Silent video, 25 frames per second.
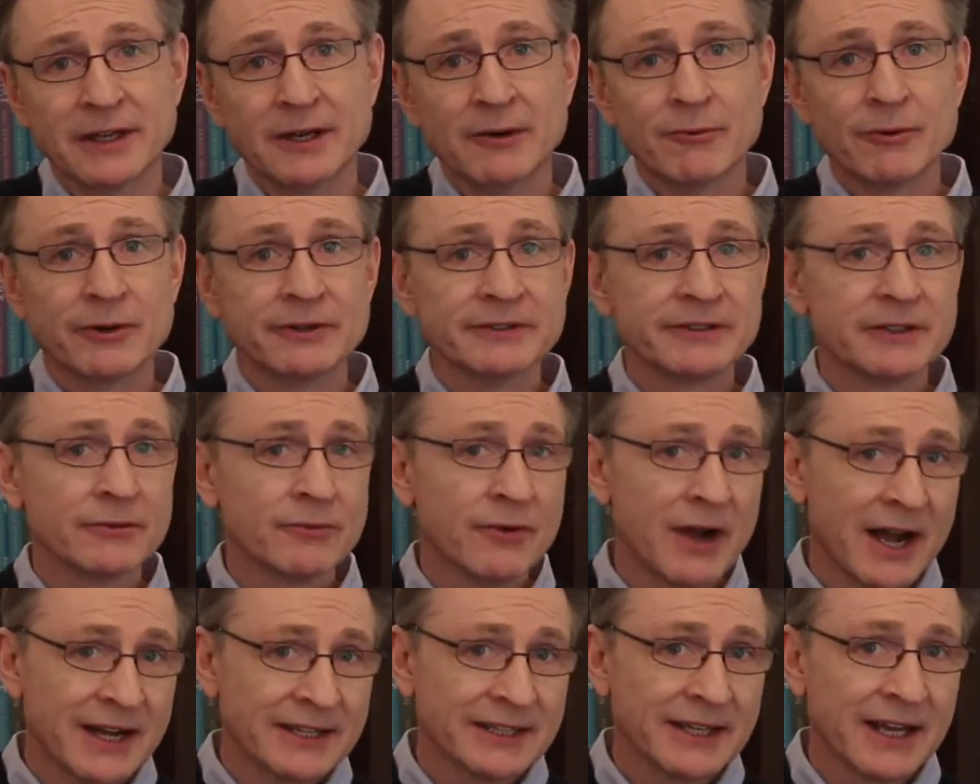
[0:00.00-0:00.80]
whereas the
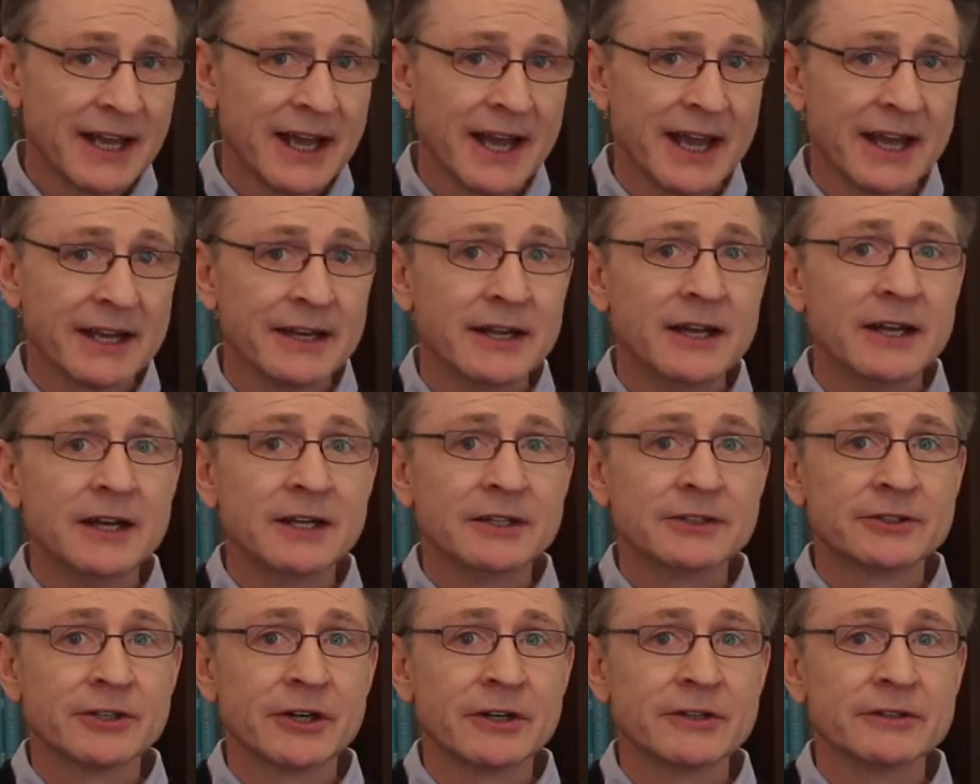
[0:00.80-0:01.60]
writing hand
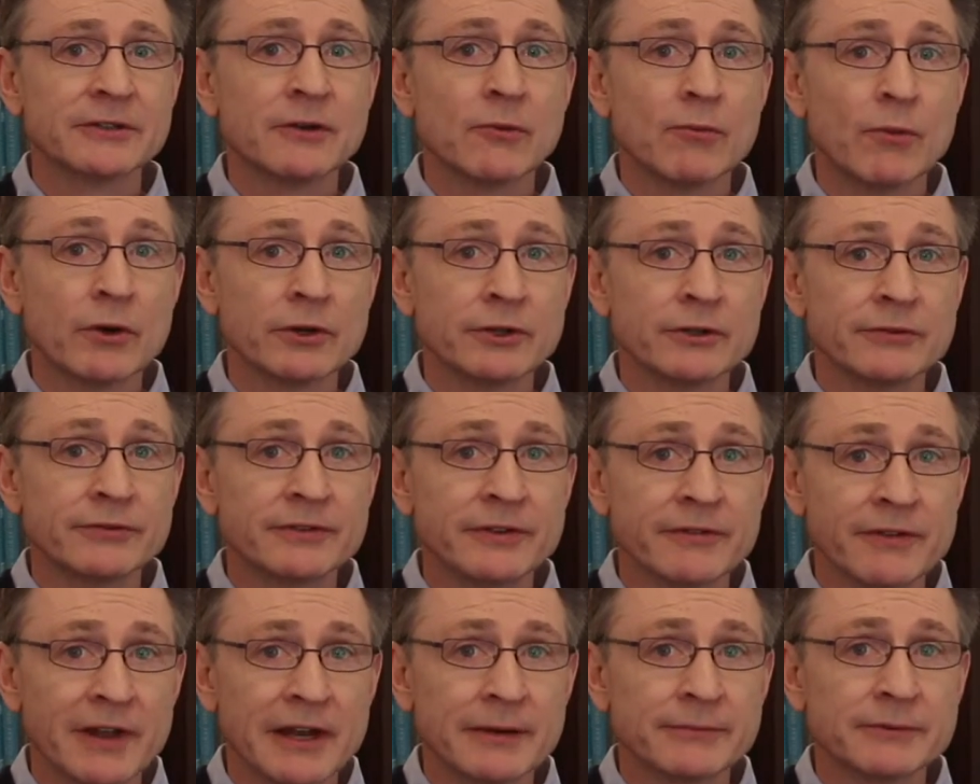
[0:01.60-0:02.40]
shows what you've
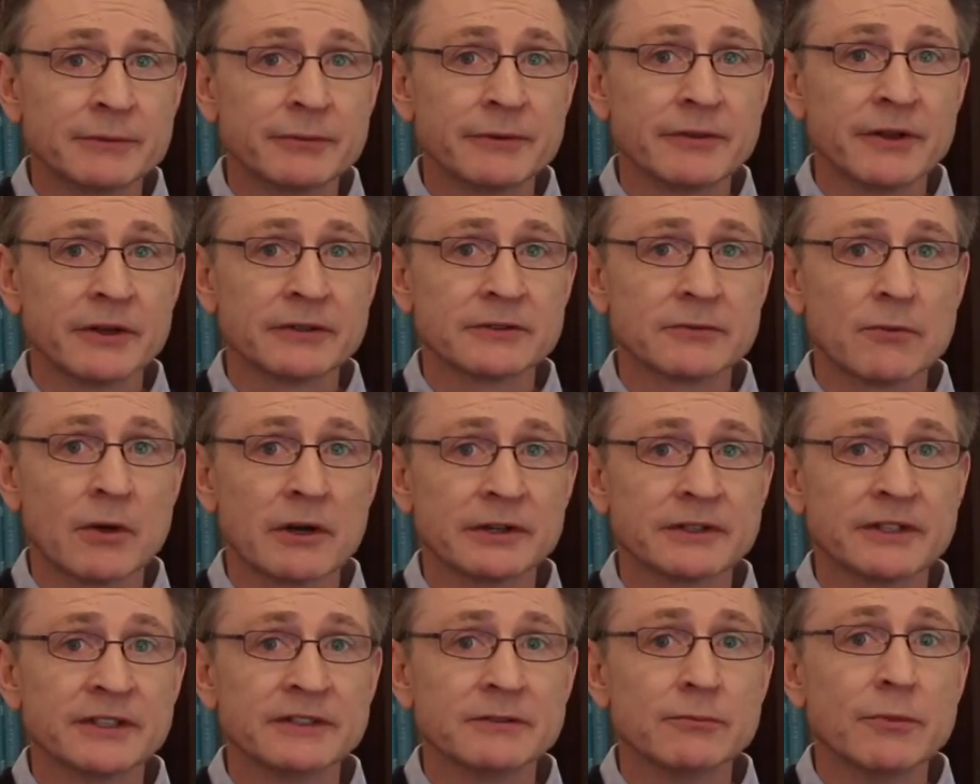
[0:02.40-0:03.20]
developed with those
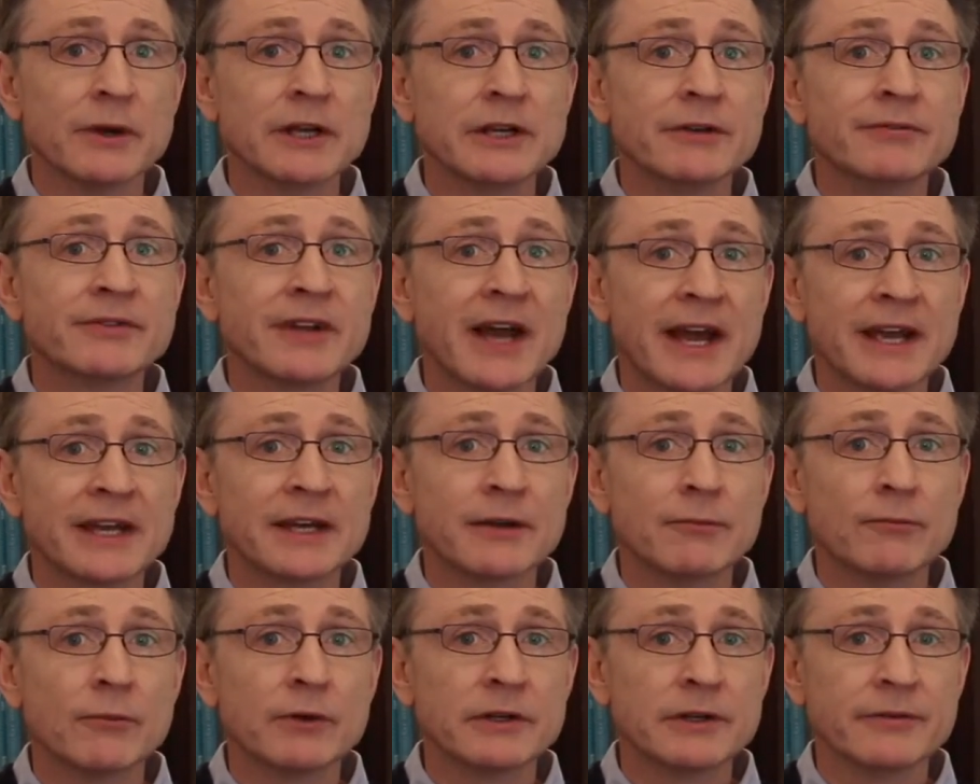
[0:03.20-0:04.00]
qualities, where you've
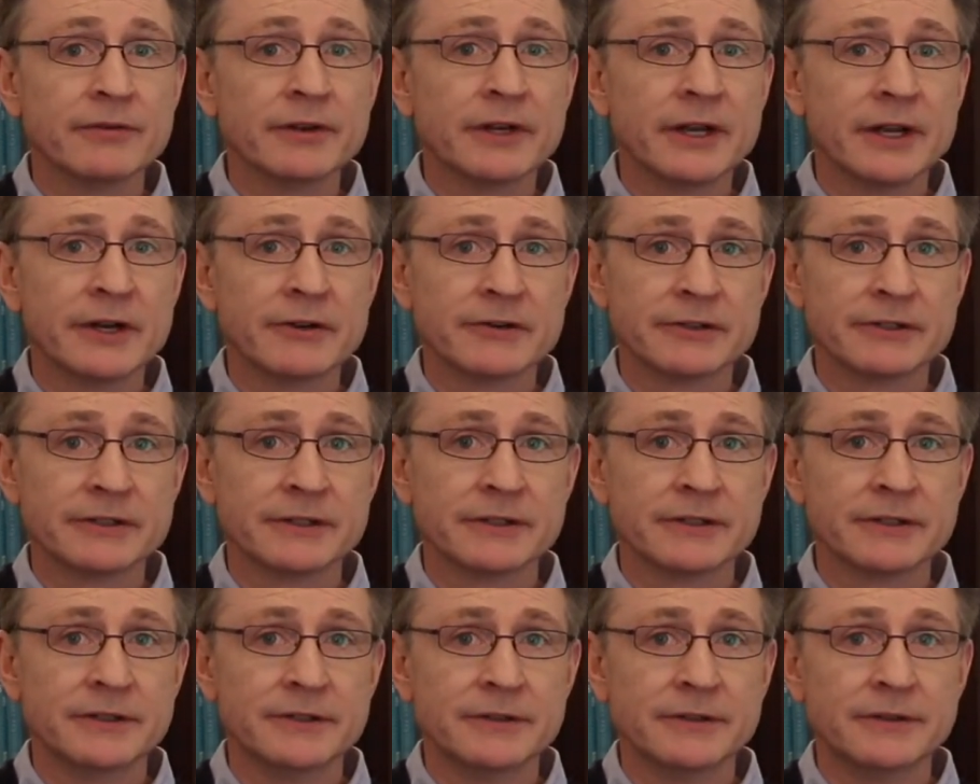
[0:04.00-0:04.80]
taken what you've
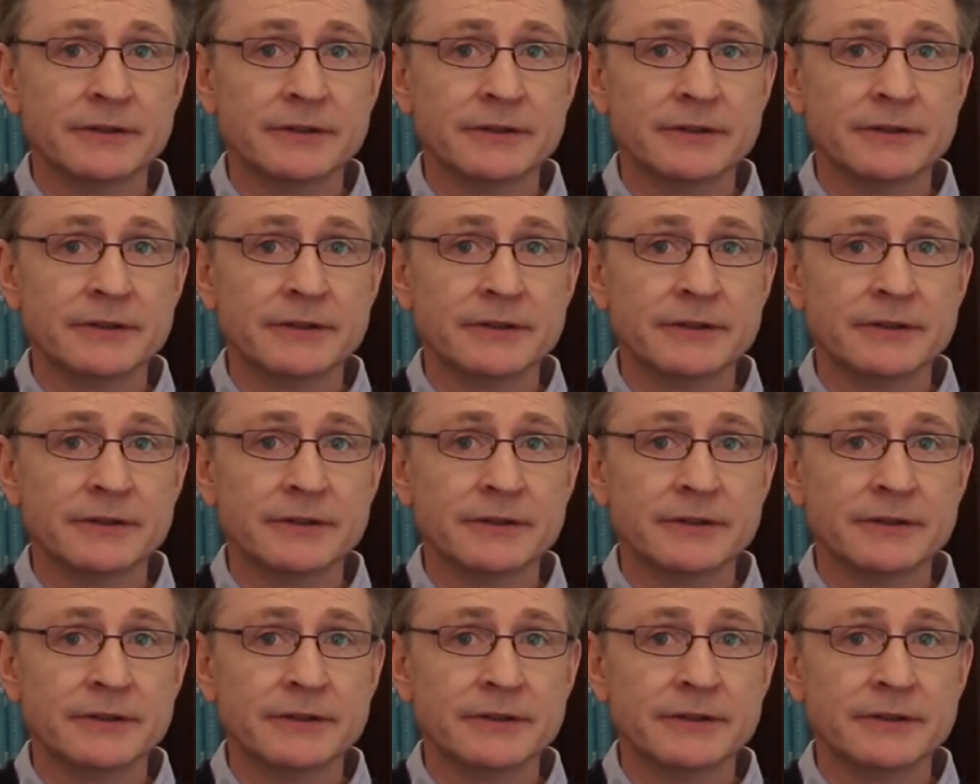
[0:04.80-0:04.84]
inherited.